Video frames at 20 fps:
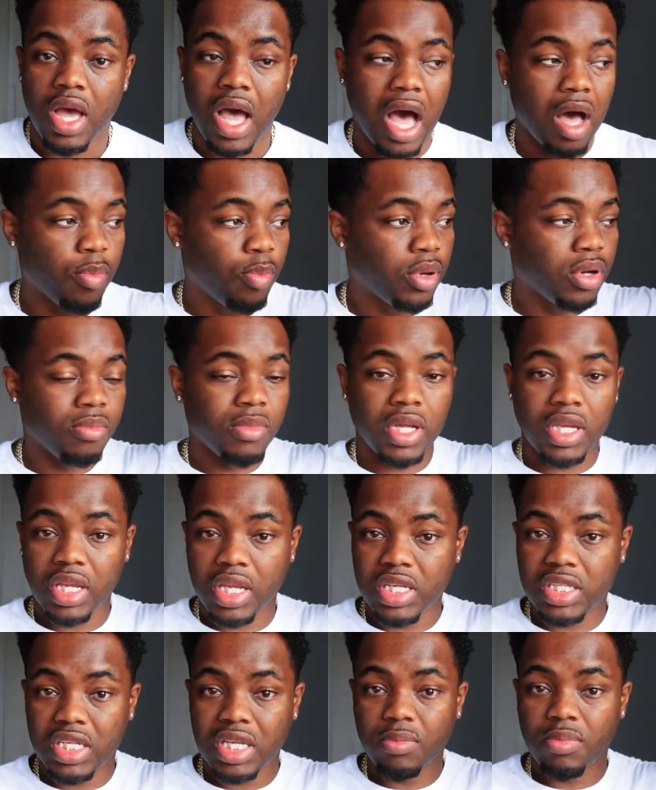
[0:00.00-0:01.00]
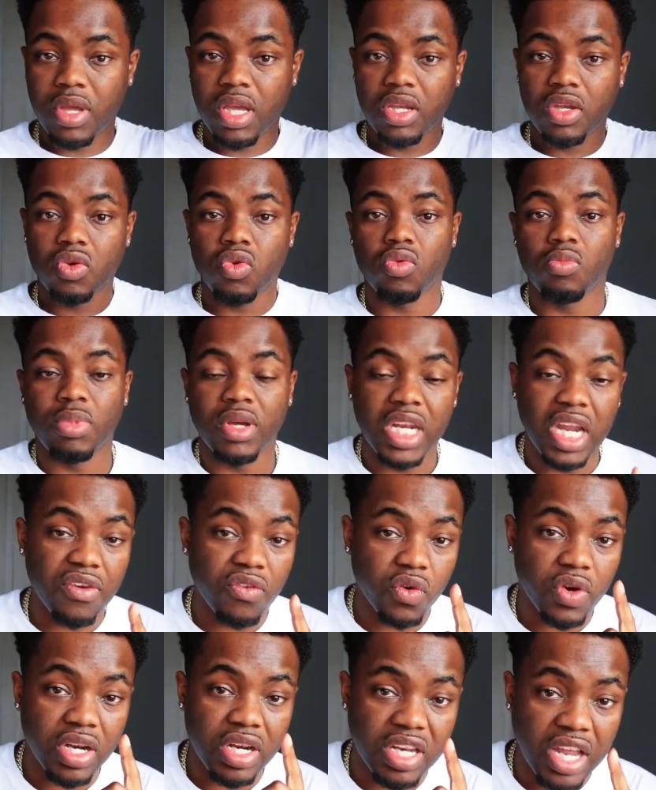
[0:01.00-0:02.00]
I'll put money in Shiba Inu, but
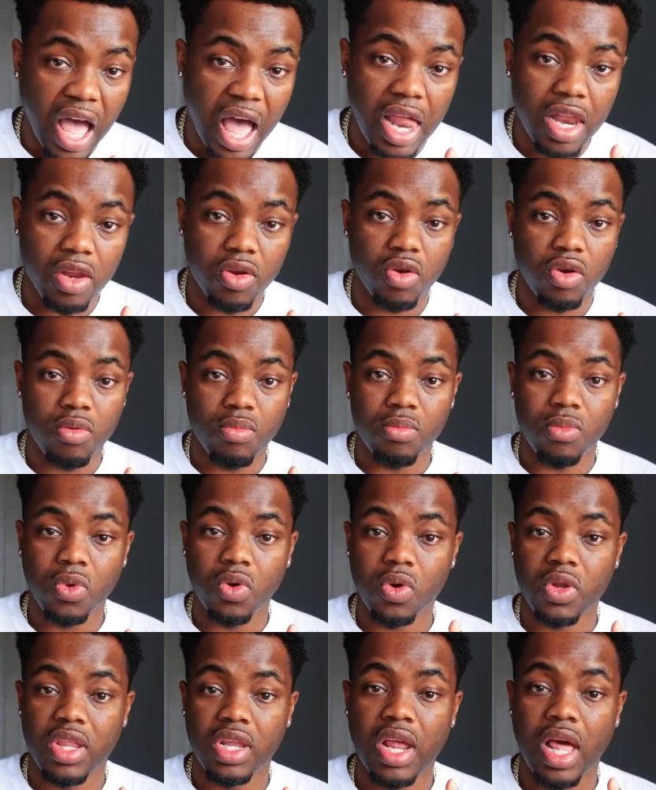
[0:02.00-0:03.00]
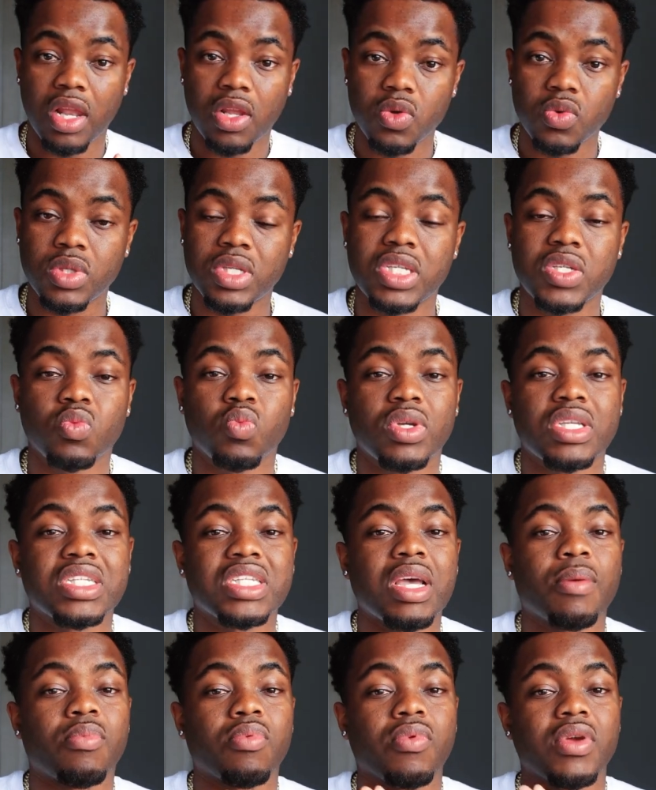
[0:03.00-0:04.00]
never a dollar more than I lose. This is what
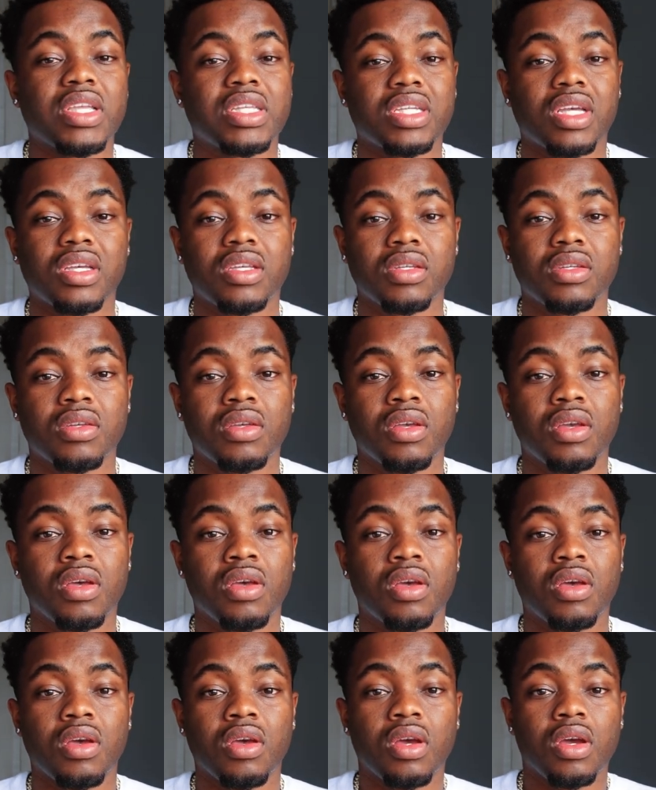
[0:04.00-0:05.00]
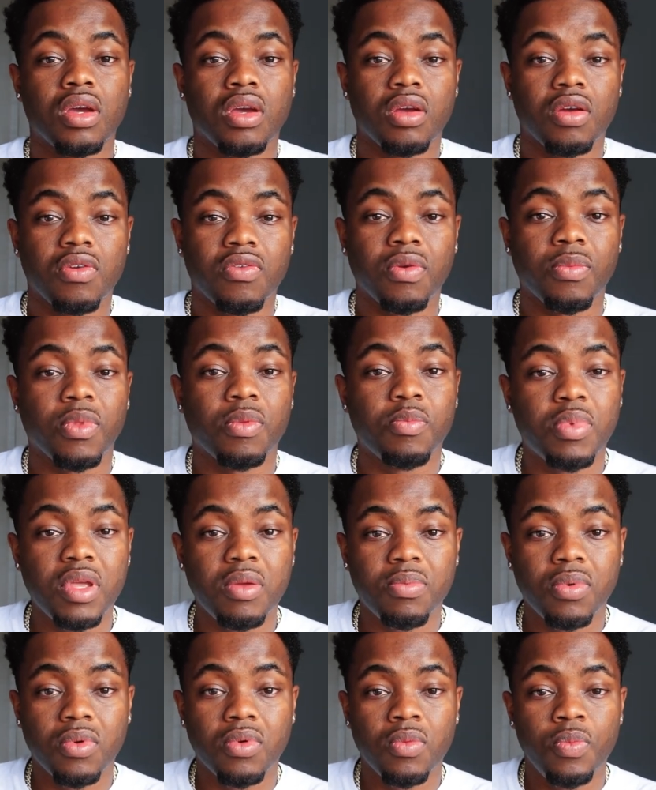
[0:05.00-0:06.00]
separates us from the
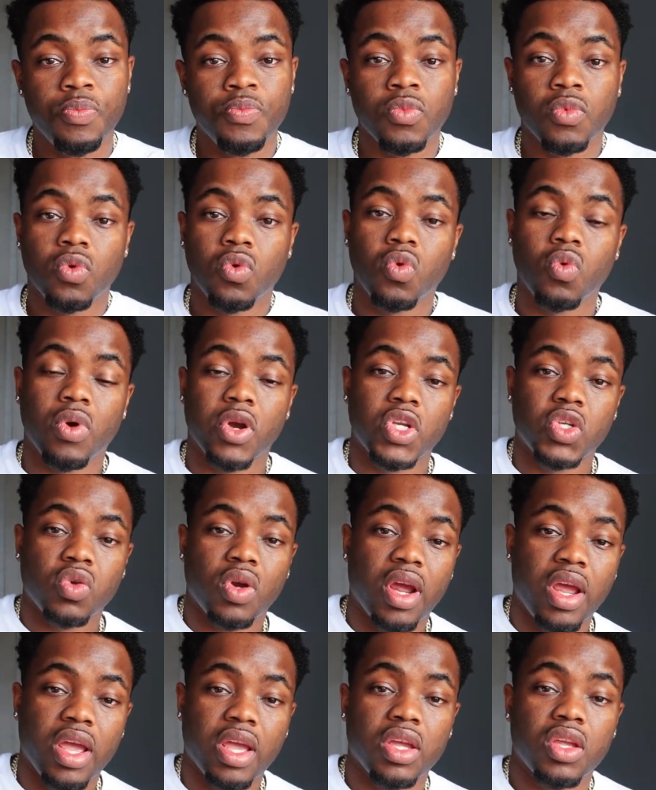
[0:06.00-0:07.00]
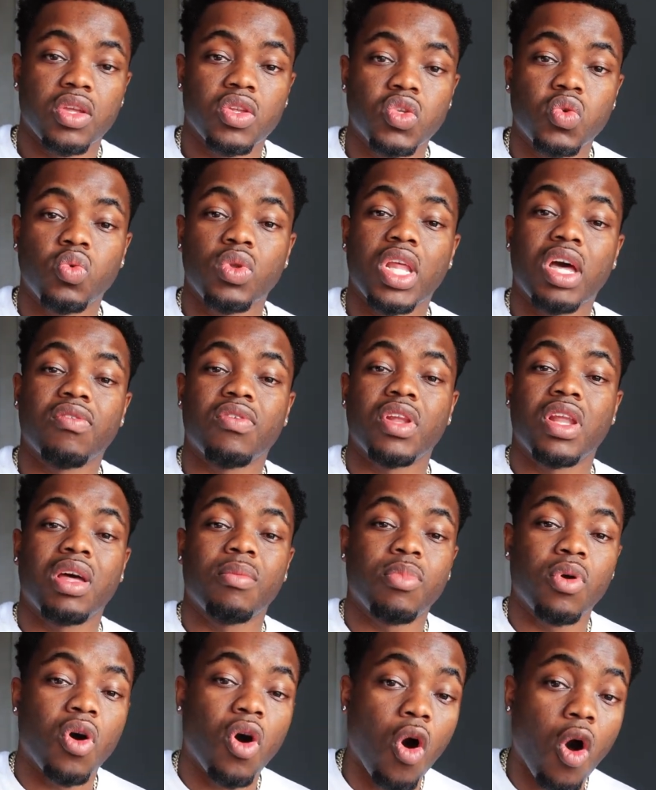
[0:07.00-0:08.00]
people who are trying to level
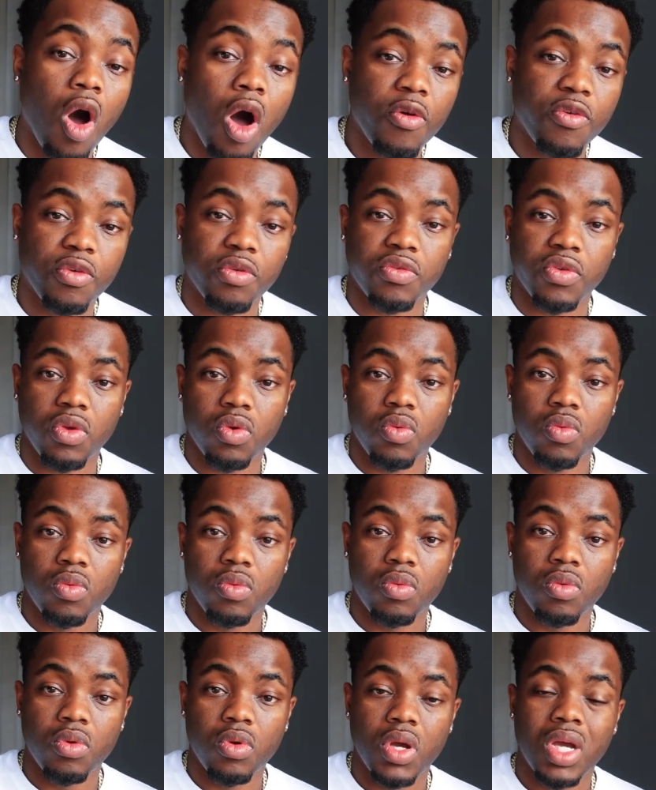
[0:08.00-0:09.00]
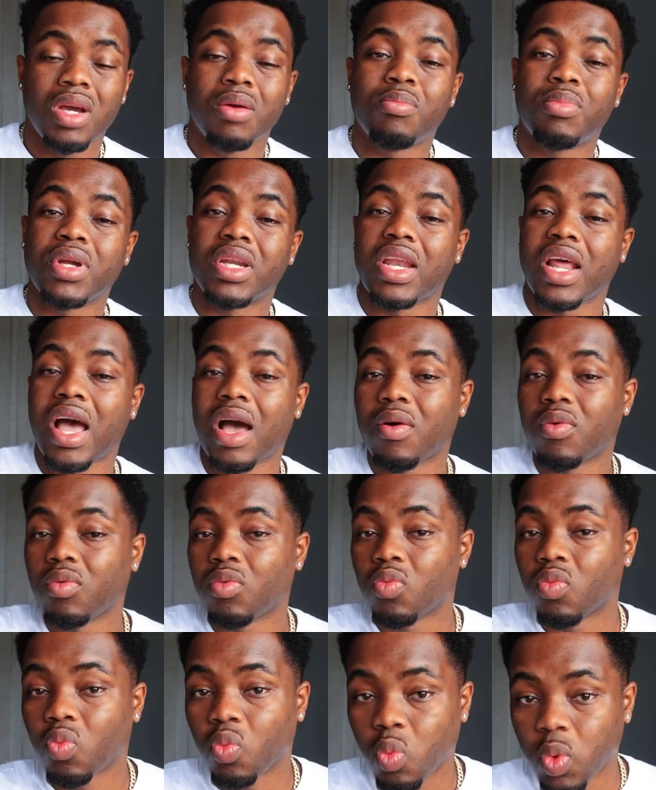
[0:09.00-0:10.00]
up off of you but not
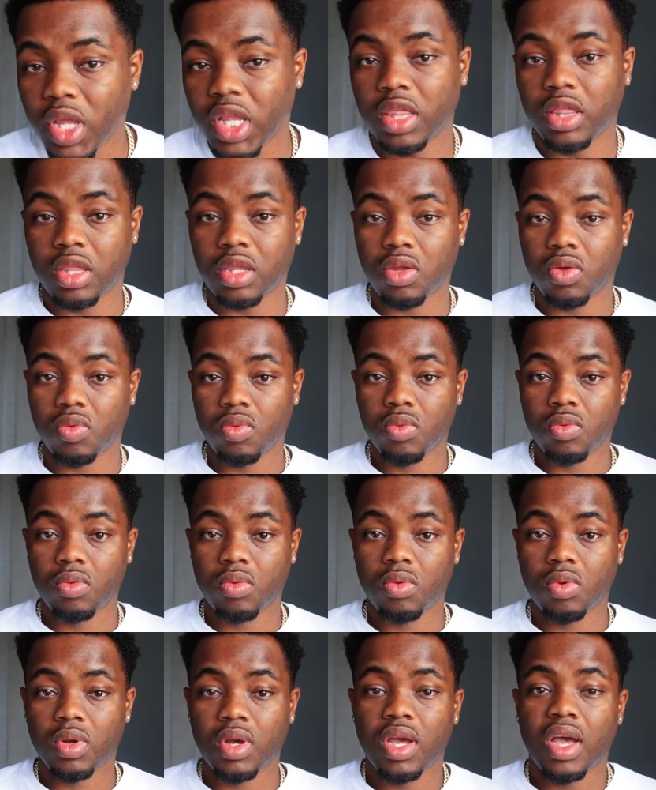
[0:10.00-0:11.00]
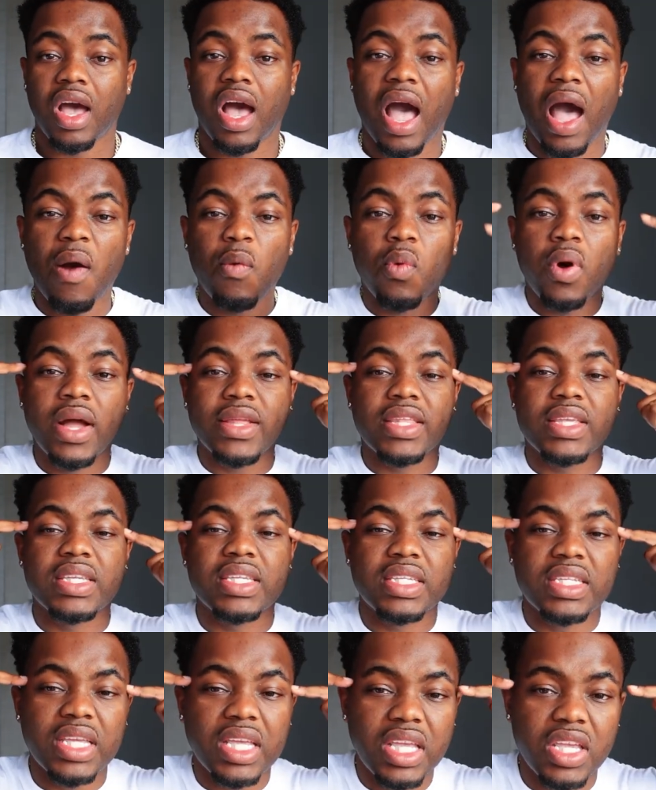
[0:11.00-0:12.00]
with you. I want to
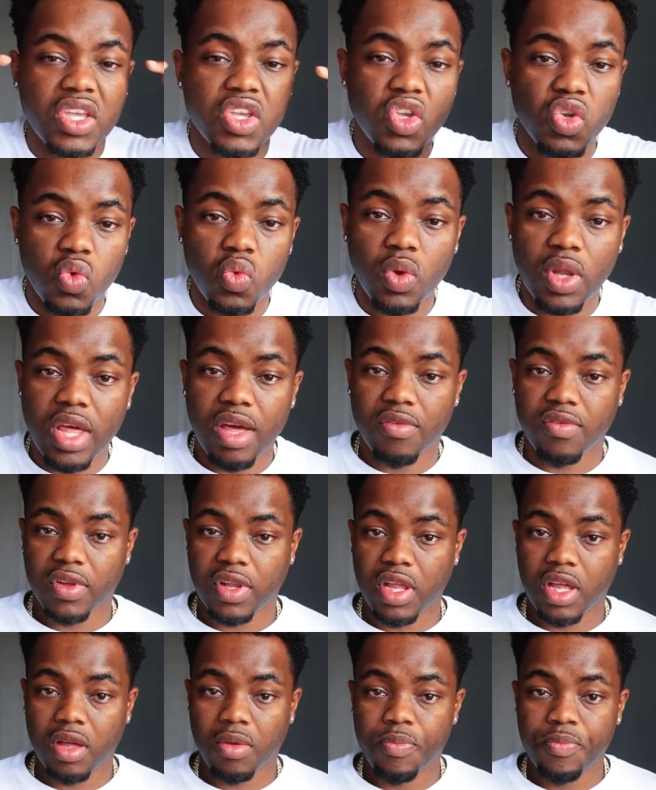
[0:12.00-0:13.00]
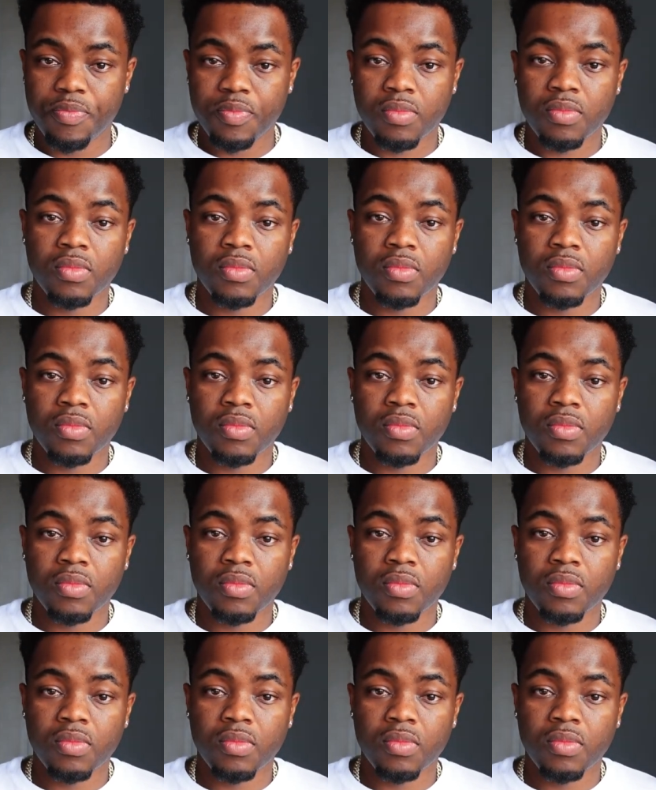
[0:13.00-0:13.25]
see you level up.